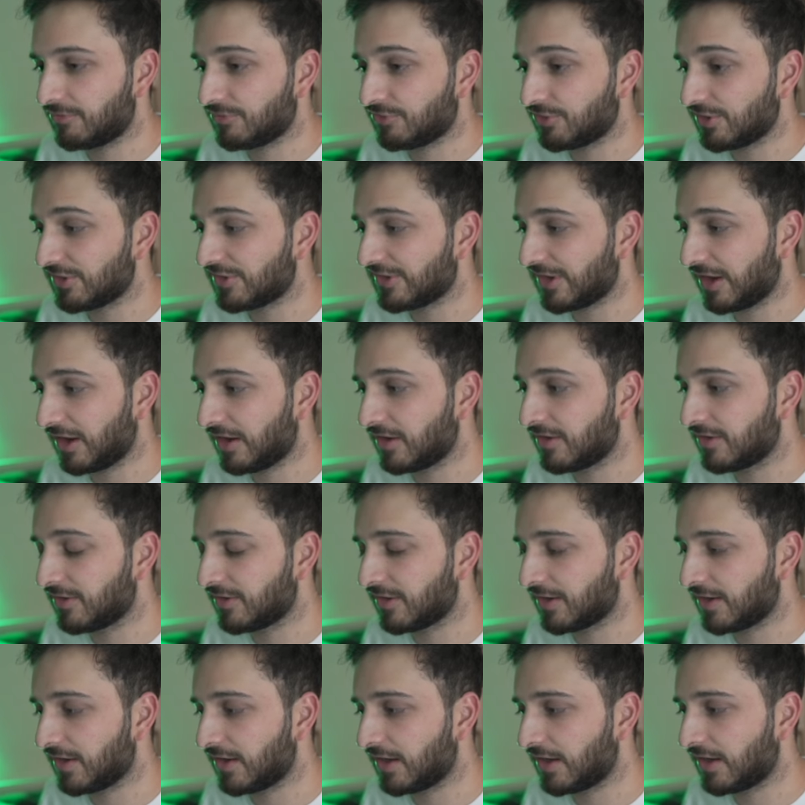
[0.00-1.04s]
just
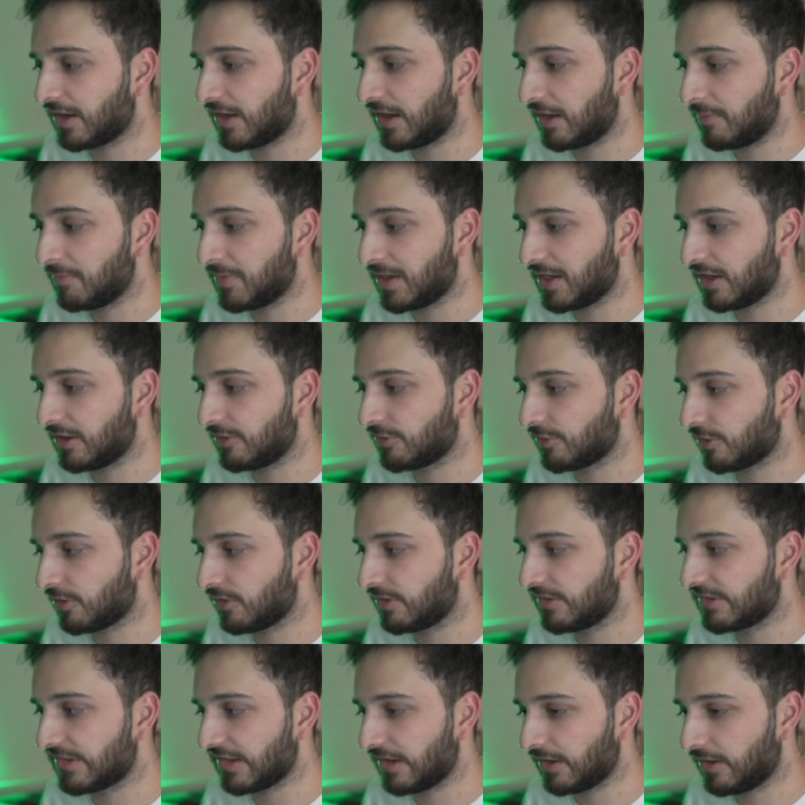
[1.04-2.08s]
under $1 million
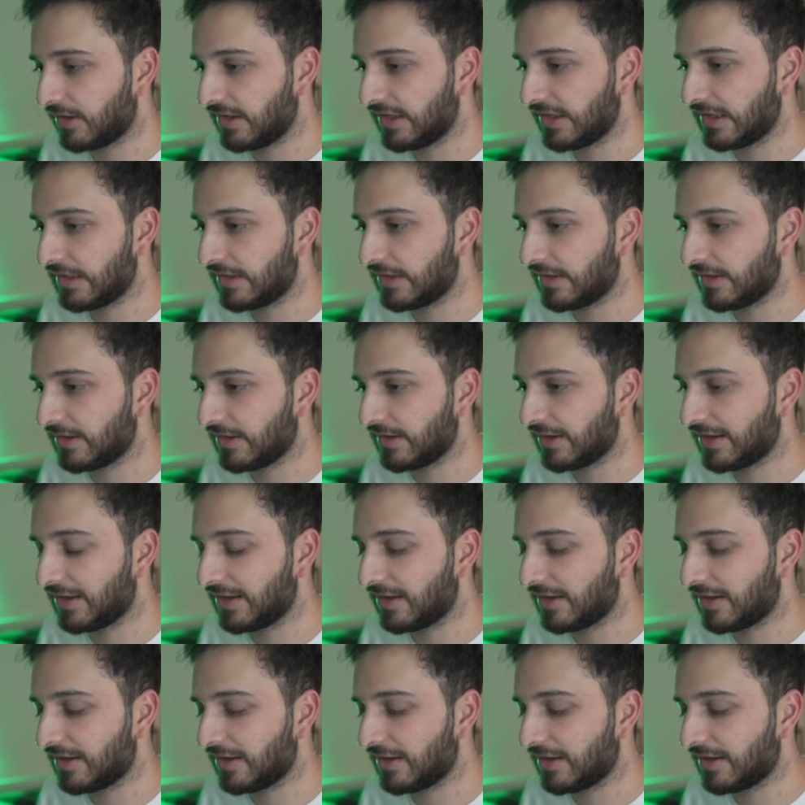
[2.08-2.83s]
in